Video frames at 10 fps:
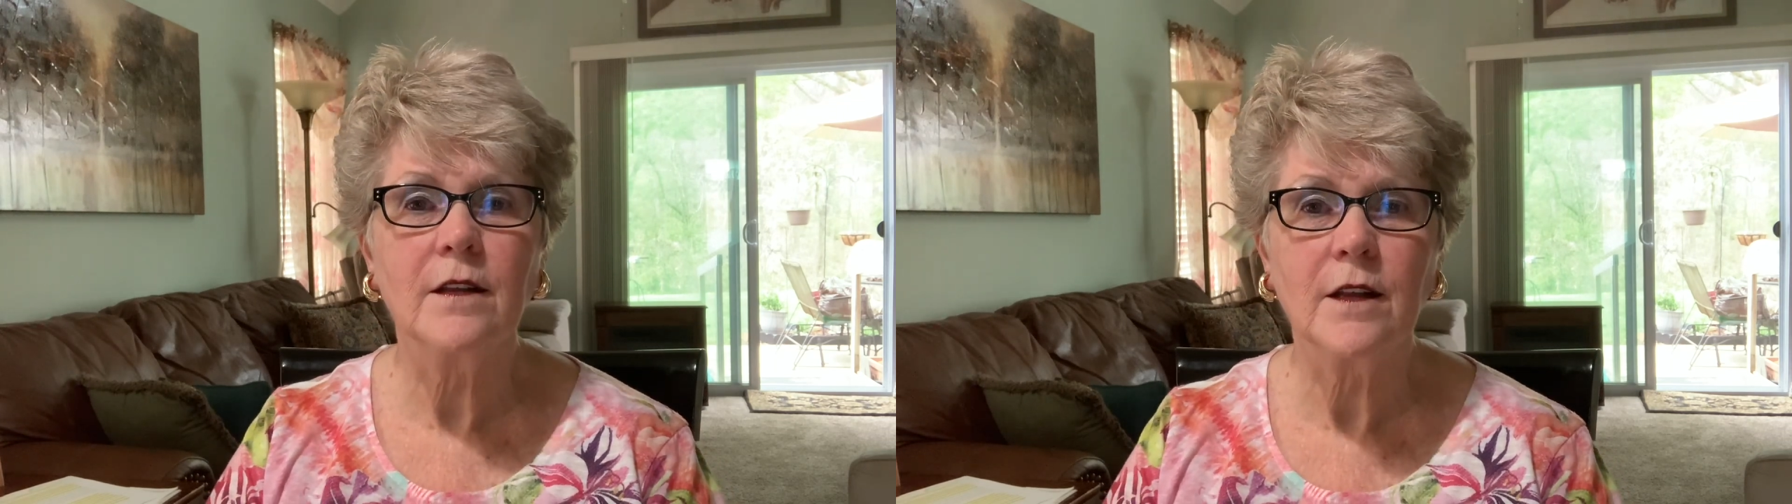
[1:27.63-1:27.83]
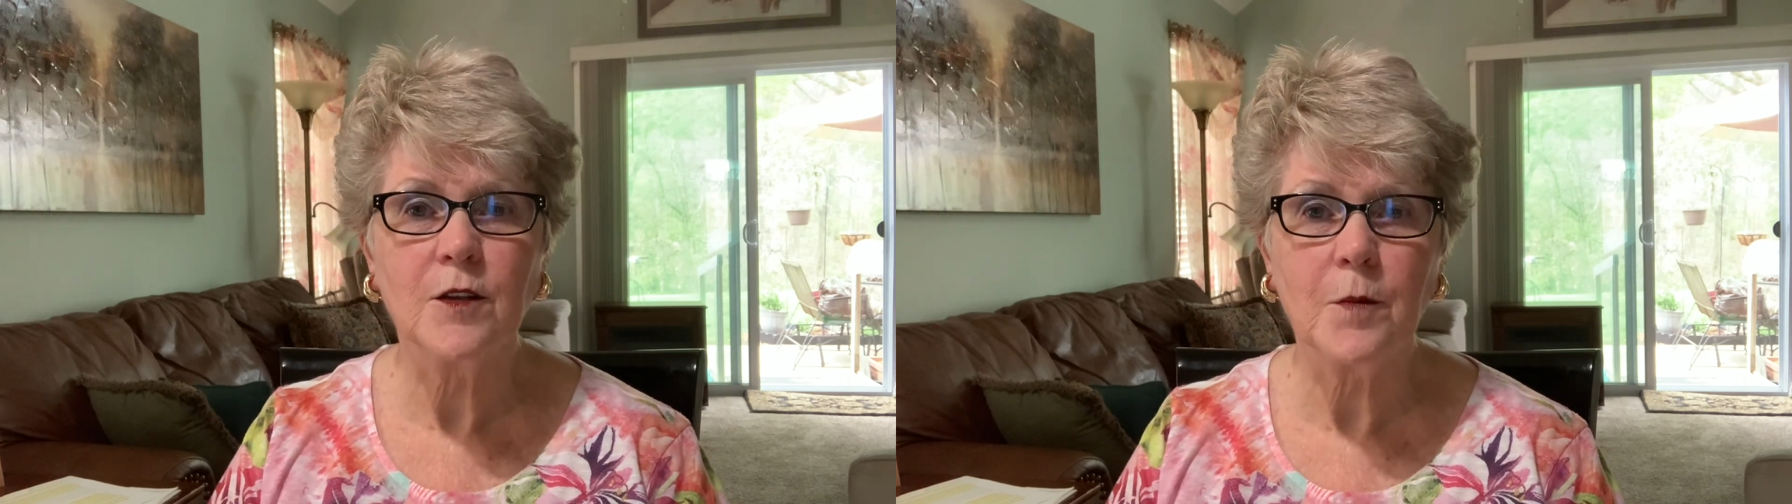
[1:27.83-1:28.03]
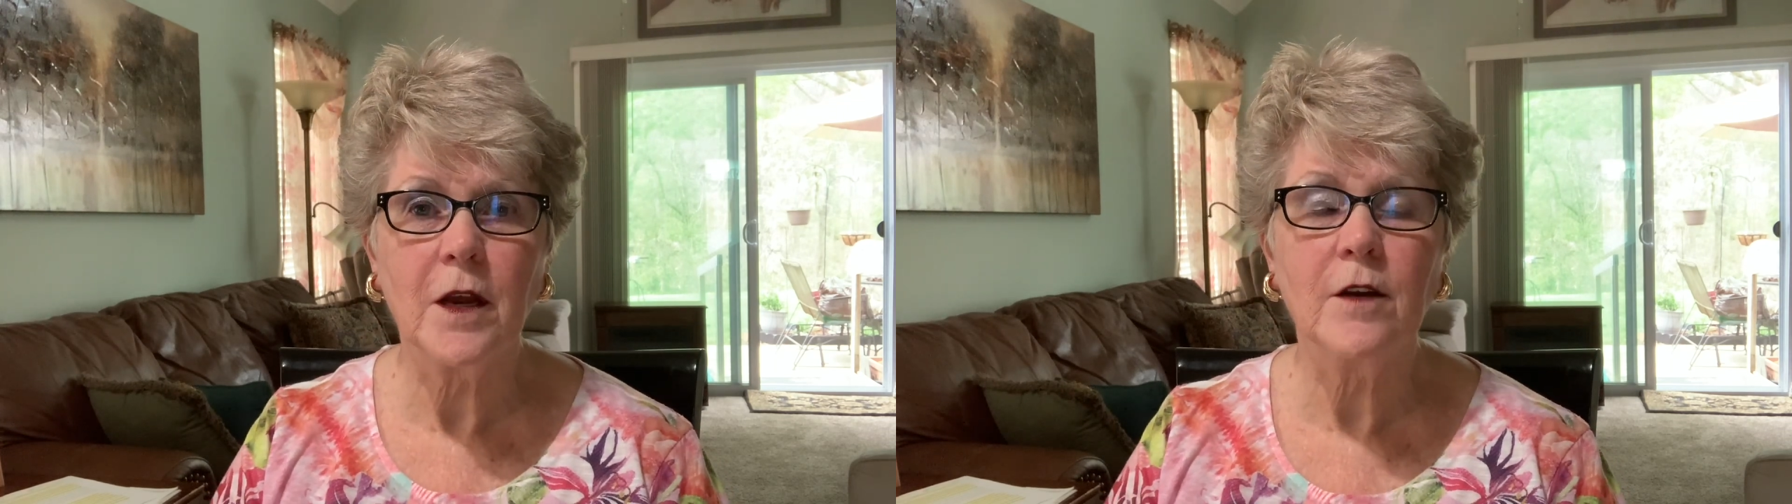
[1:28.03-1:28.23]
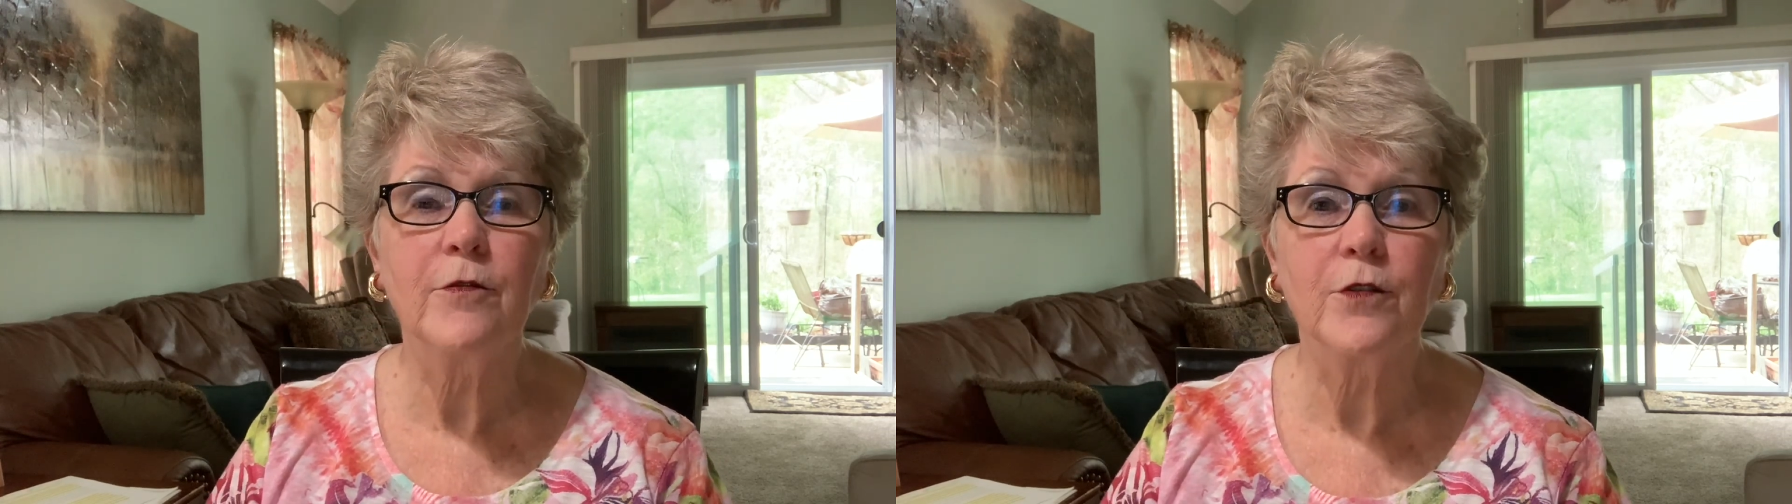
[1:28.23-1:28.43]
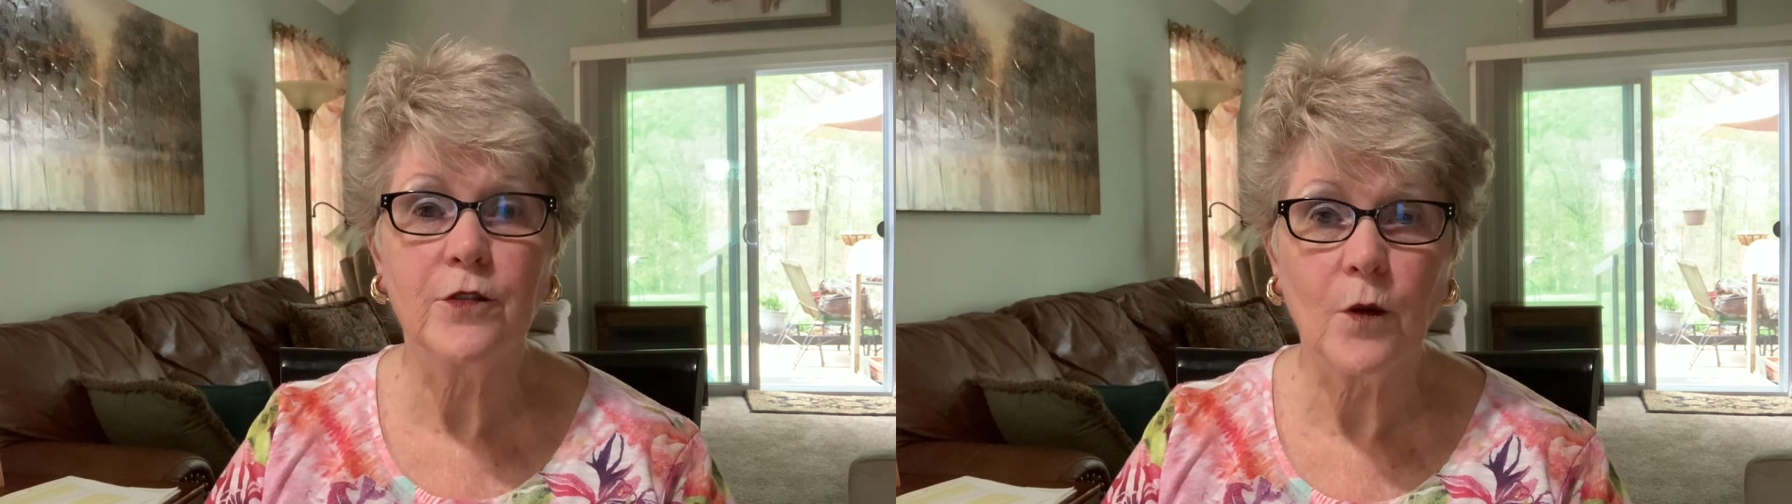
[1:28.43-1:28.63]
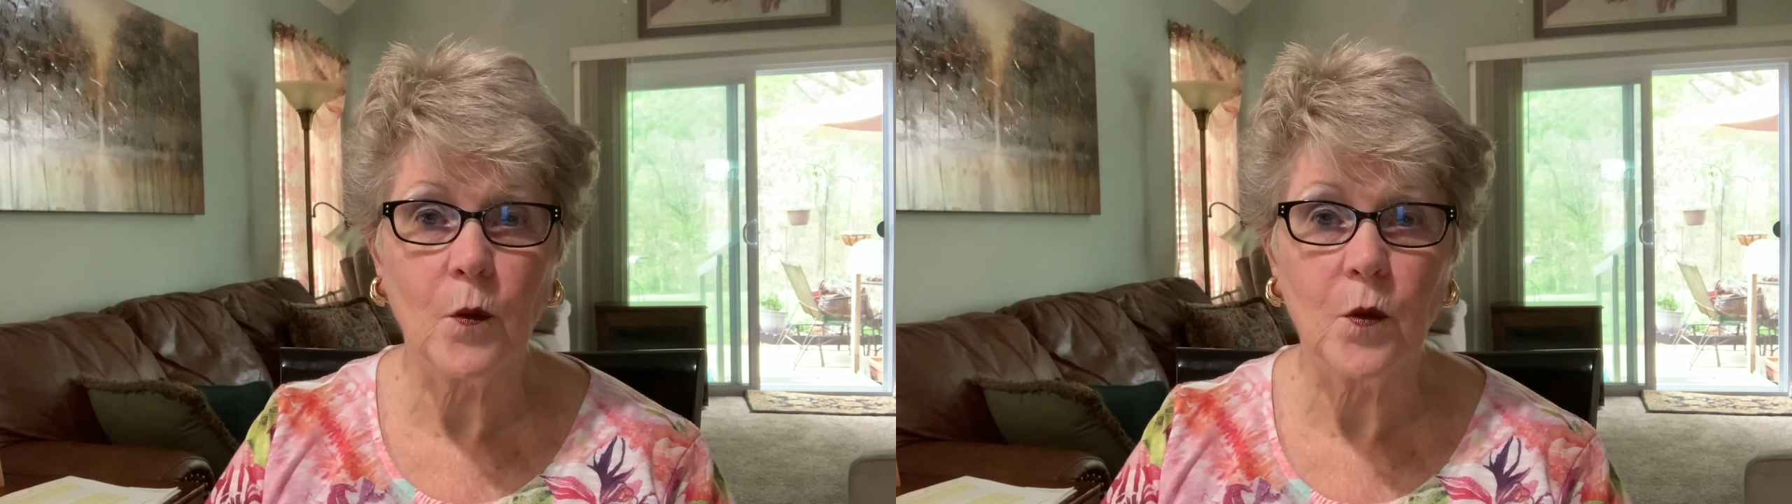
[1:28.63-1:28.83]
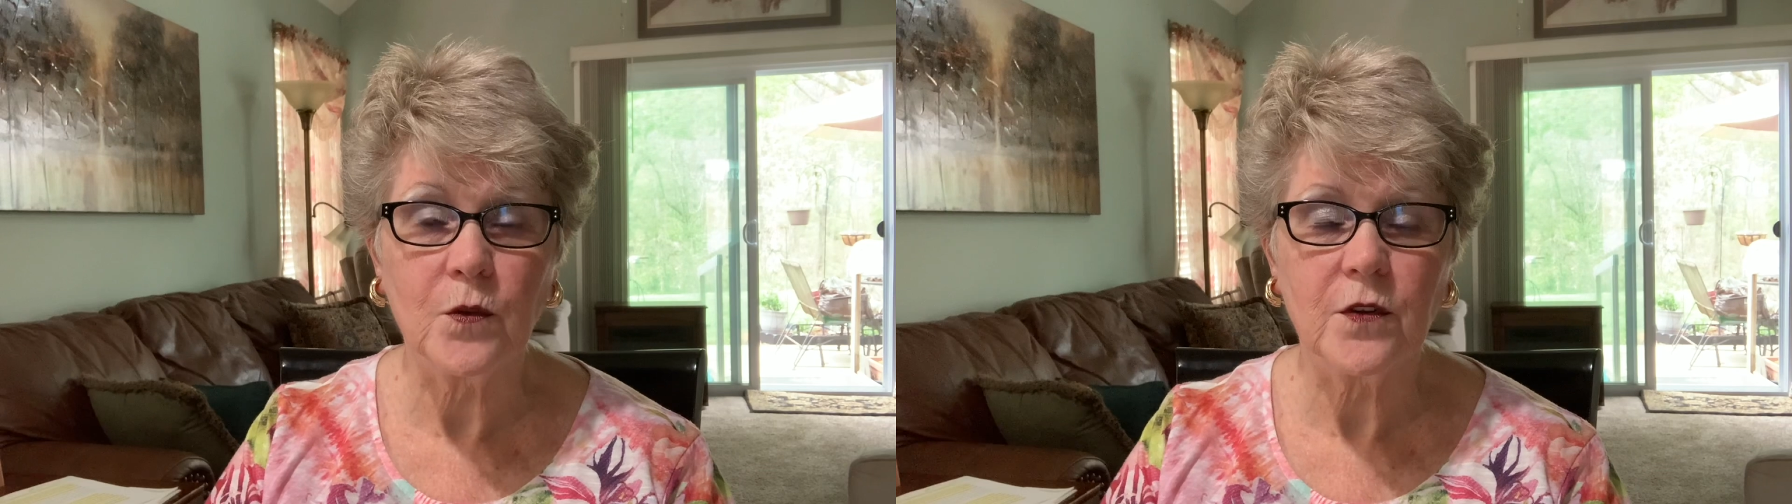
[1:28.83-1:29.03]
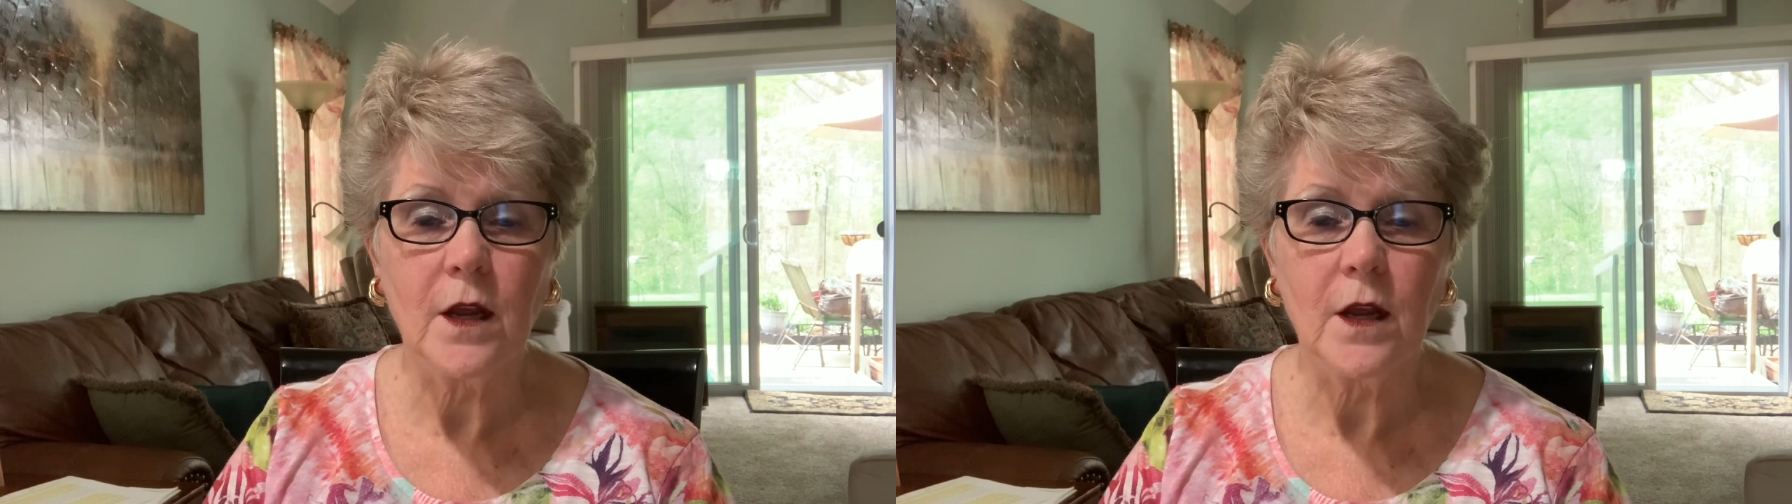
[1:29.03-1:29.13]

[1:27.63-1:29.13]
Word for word: that's paid for souls.